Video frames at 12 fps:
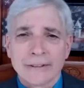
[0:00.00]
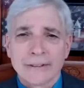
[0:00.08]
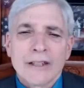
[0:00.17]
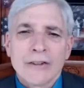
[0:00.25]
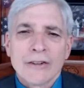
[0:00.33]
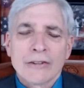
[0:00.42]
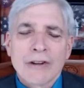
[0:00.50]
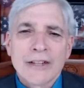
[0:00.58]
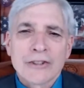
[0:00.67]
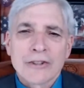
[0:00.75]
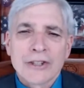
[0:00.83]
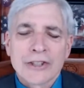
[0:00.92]
you're right,
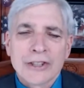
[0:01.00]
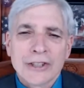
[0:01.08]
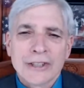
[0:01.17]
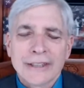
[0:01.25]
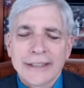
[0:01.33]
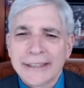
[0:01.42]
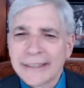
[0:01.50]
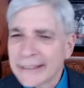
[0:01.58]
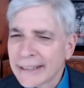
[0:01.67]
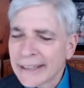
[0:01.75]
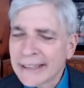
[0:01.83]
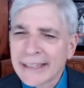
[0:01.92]

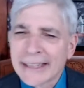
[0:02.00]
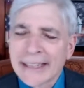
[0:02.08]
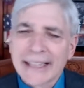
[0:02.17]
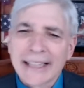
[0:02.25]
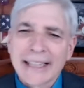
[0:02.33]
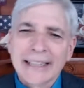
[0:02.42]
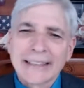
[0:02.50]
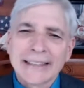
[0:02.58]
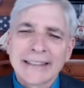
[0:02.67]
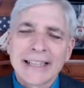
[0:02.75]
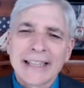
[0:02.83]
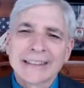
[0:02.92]
Tricia. I kind of got
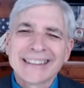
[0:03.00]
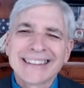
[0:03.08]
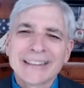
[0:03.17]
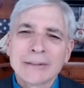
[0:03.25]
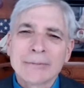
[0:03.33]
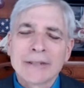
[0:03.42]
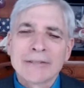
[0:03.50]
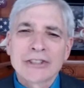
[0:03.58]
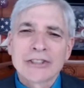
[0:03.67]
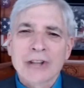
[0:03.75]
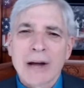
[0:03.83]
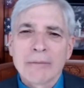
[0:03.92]
into that little bit of a
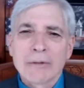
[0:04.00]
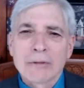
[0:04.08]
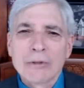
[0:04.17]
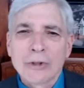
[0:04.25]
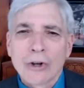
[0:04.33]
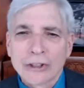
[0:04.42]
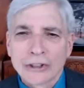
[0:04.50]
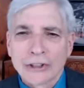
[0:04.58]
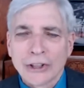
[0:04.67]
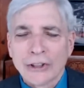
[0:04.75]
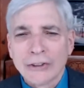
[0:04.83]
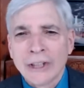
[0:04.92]
somber mood
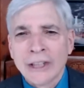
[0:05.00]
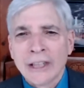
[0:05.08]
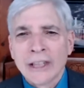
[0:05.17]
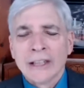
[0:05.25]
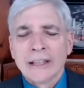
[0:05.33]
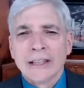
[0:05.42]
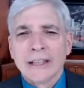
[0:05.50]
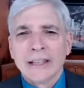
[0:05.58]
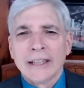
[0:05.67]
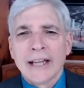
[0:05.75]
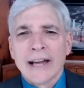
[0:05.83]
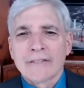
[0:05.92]
also
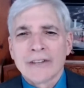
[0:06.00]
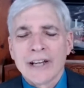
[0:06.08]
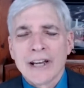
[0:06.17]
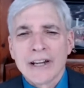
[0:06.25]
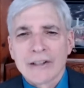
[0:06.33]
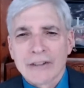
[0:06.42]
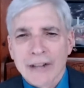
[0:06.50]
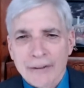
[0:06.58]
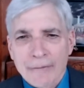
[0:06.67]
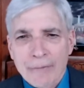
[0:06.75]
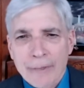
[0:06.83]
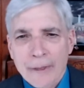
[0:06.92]
after
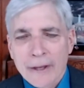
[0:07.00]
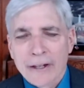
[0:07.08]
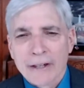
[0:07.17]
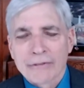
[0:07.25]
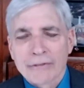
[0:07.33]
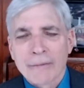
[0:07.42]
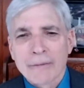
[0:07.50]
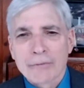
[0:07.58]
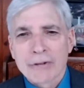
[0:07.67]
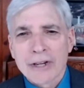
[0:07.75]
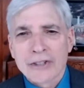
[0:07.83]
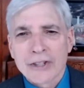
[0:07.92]
hearing from the
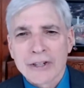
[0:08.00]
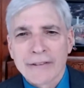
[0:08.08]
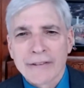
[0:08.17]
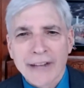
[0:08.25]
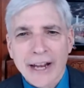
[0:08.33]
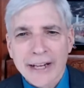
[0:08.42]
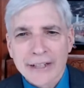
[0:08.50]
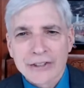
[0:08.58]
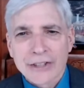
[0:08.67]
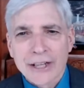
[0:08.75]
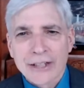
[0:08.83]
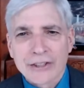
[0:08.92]
President of the United
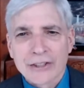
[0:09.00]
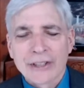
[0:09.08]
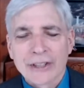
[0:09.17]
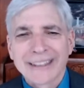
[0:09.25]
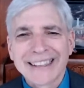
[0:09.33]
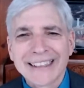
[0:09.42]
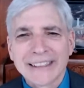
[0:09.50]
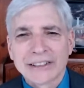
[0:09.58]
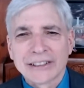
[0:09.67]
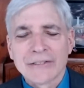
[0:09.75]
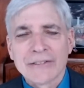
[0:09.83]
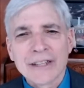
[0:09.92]
States the
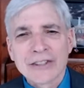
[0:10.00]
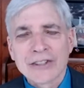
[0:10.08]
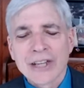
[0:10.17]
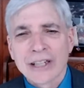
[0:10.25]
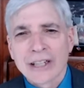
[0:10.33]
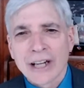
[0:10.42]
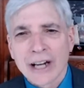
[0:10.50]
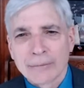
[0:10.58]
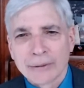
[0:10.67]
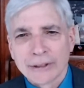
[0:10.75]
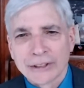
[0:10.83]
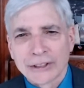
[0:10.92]
list of things he
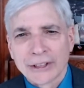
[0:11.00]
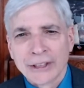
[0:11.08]
accomplished.